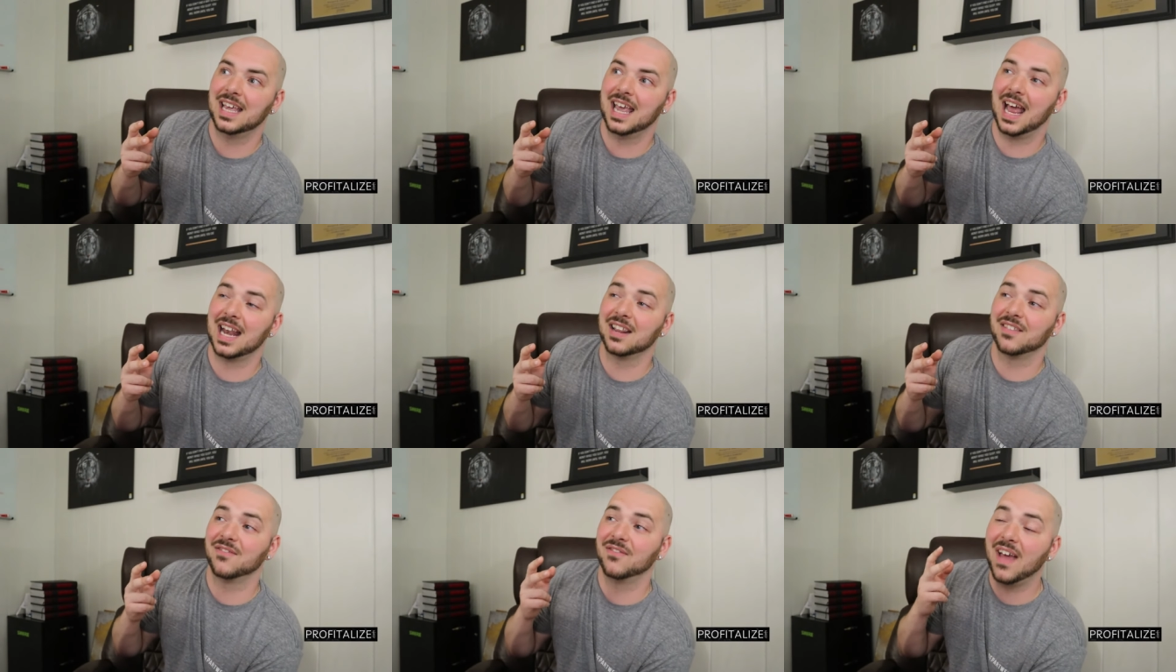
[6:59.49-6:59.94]

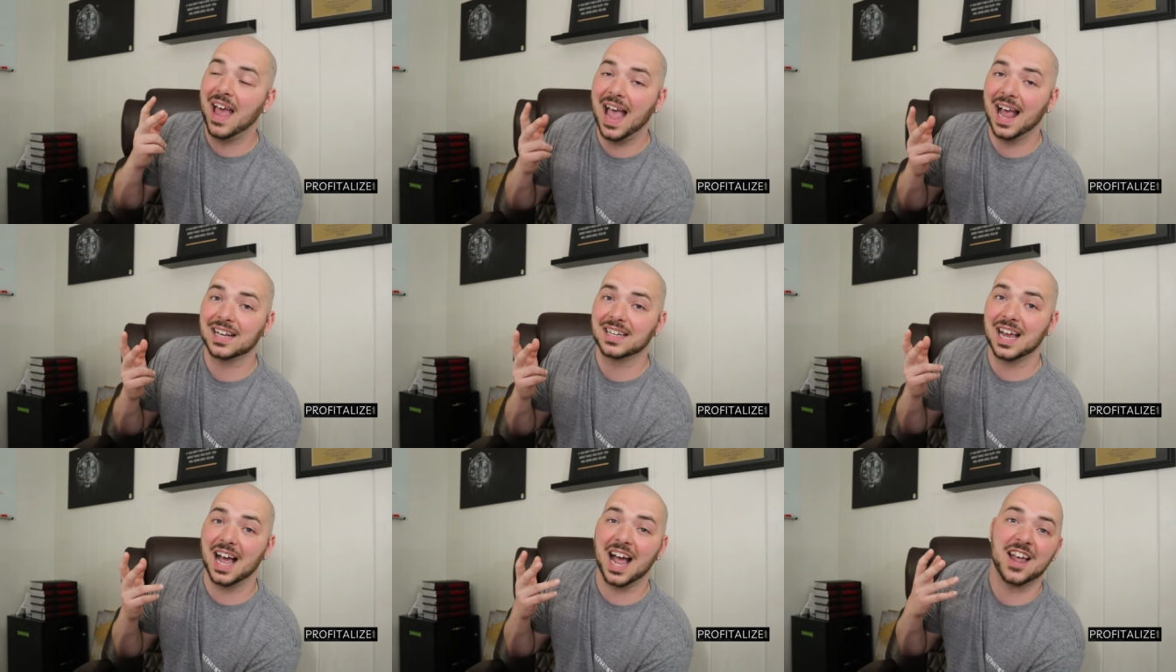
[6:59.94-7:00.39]
and in
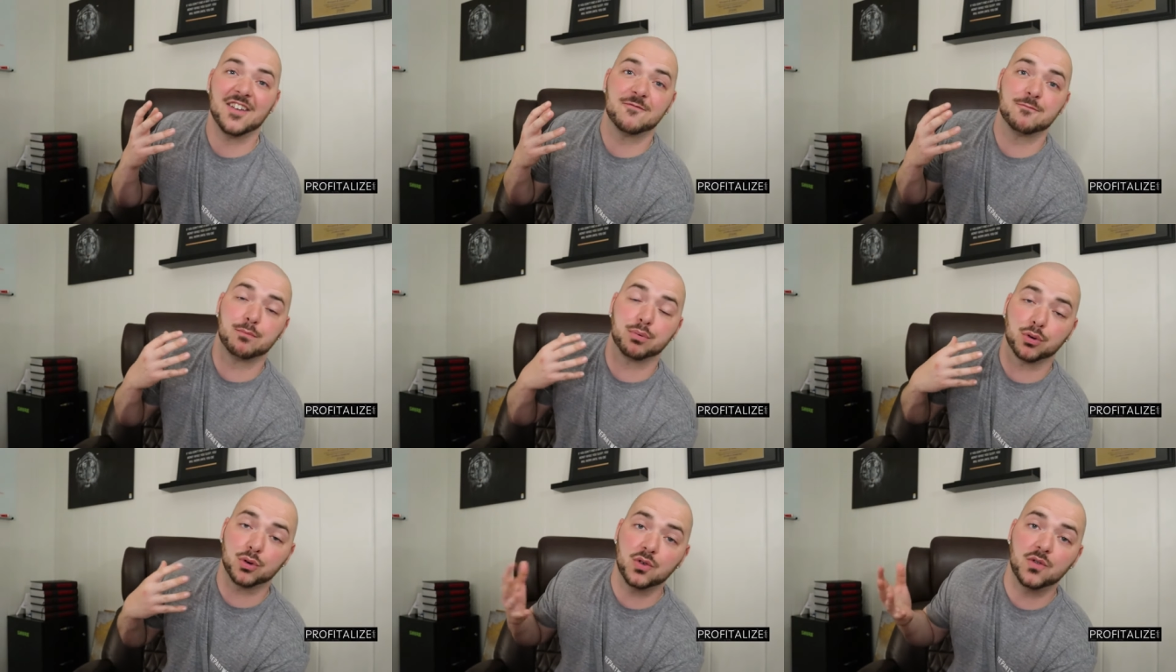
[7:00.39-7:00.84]
fact,
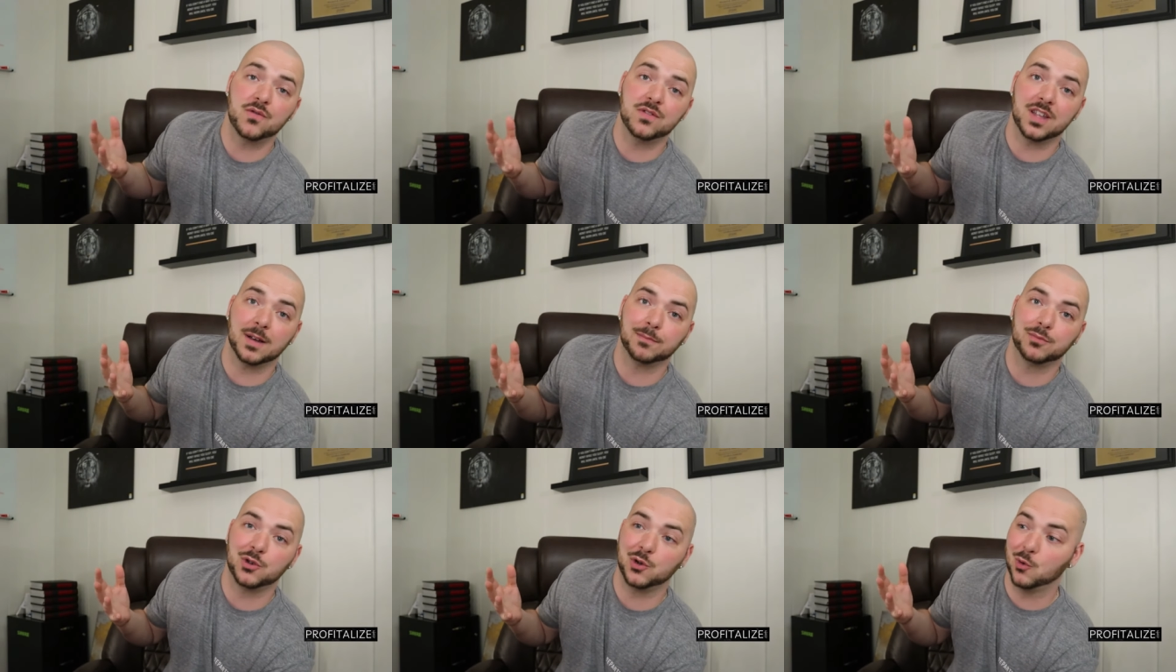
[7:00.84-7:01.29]
I've proven
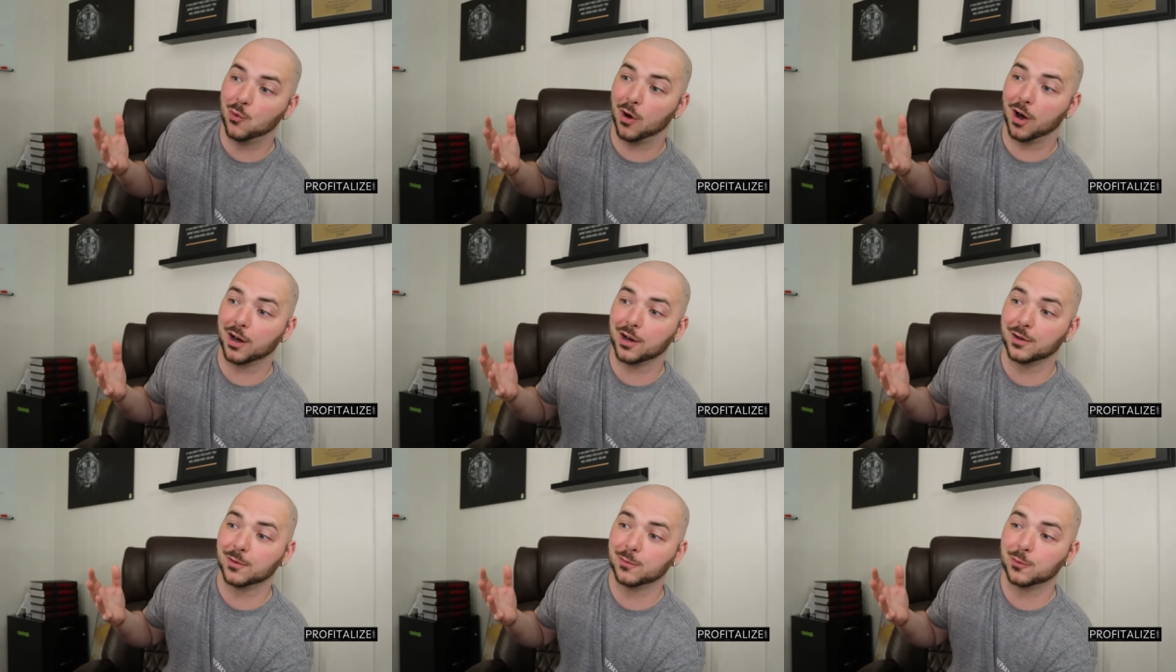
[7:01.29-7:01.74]
them to
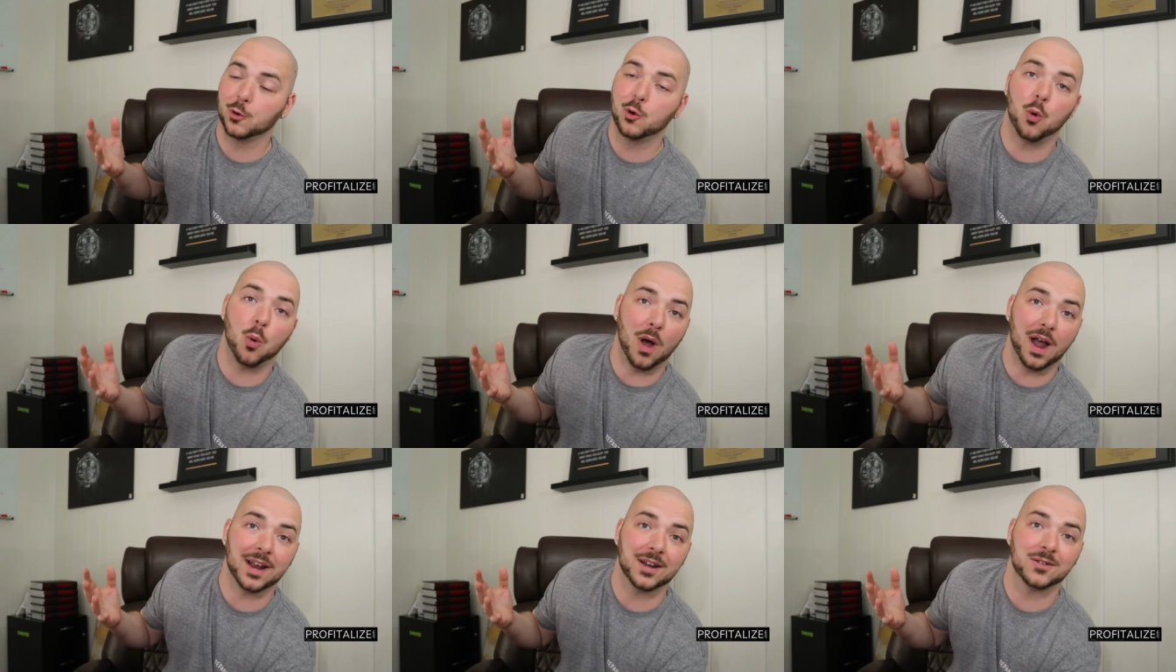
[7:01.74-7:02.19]
work
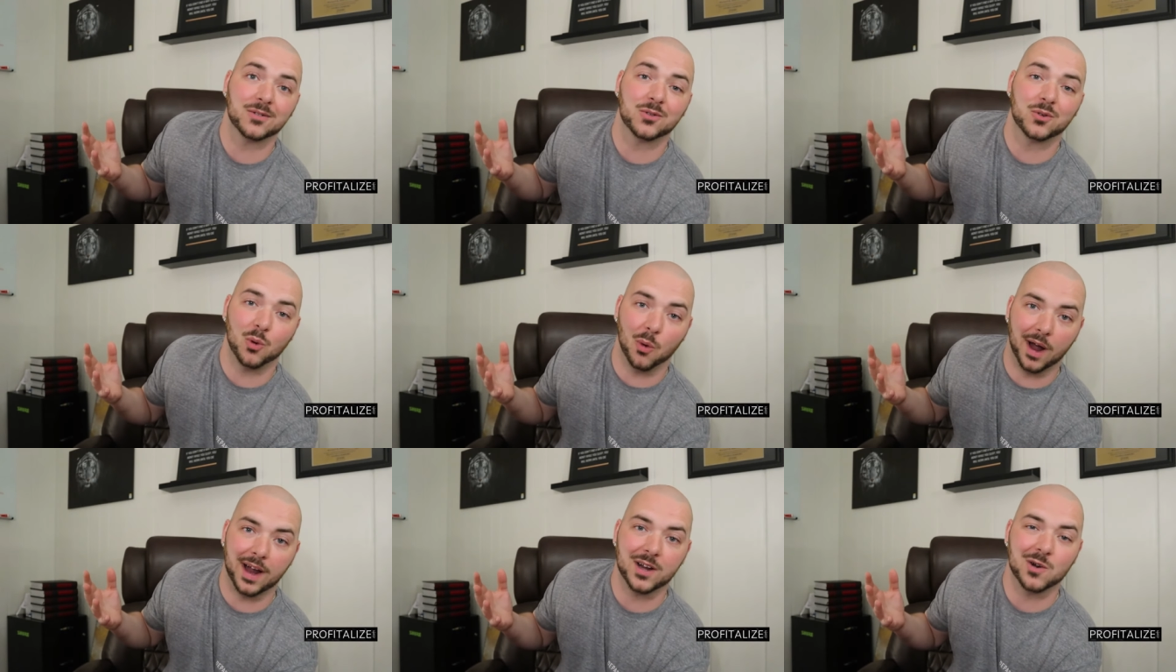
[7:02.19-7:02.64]
quite,
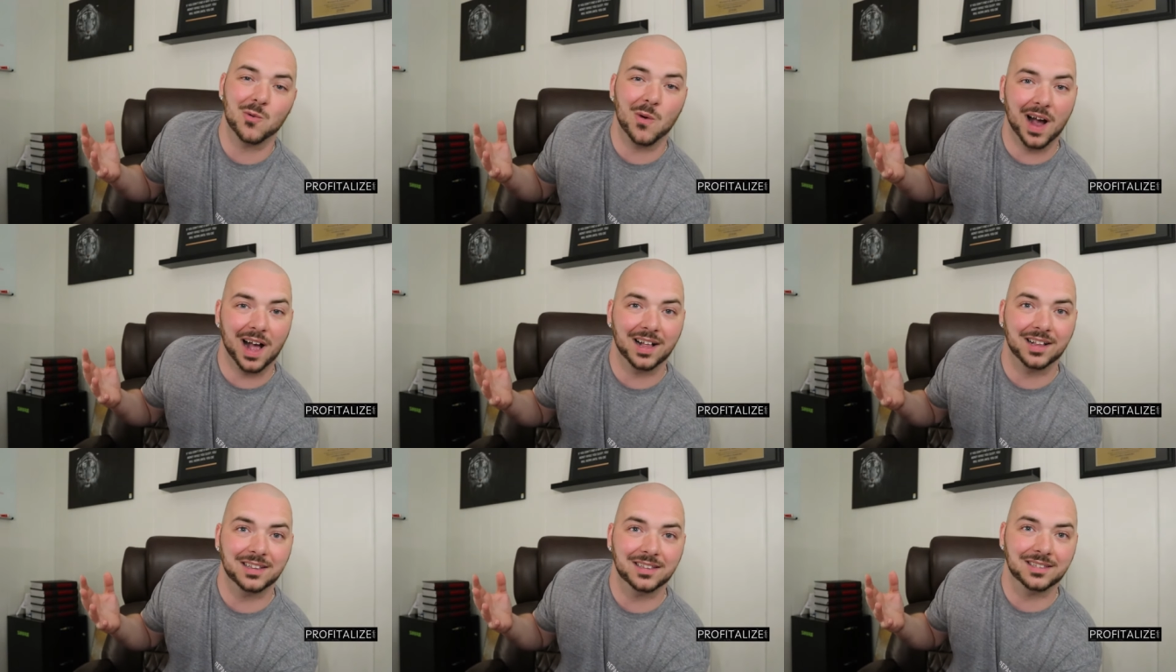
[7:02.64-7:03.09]
quite
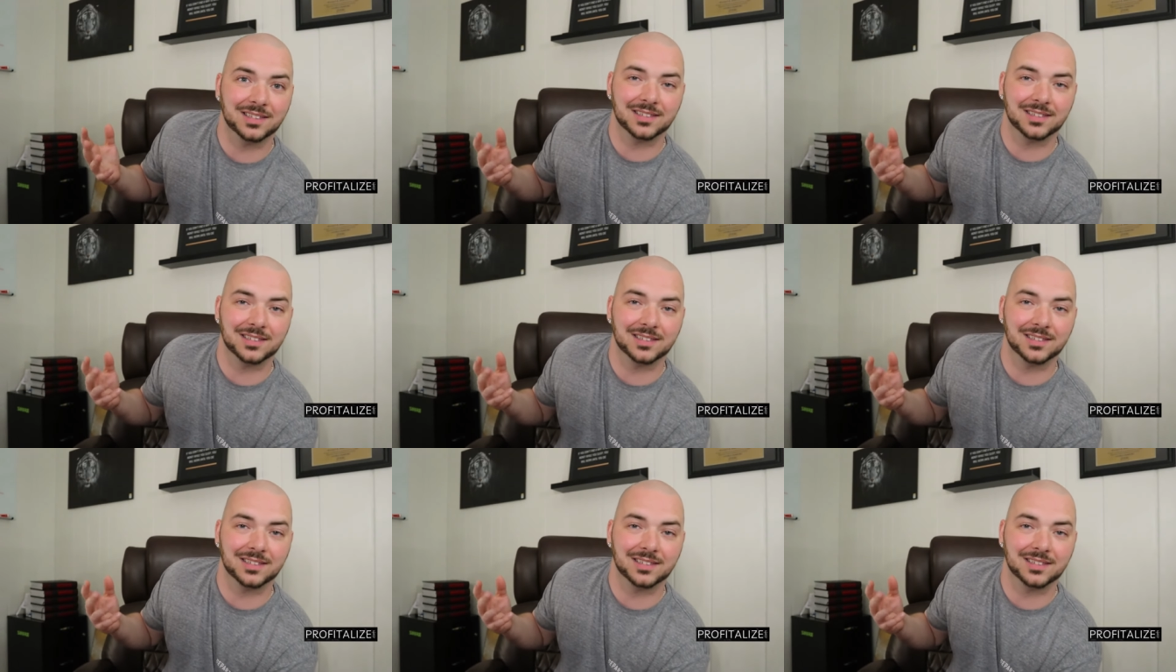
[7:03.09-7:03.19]
well.